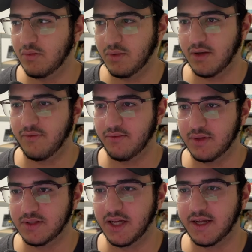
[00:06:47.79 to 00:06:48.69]
We have
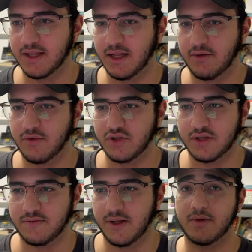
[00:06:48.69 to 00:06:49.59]
the psychedelic version
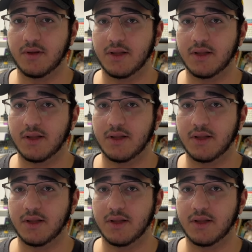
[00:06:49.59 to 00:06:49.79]
as well.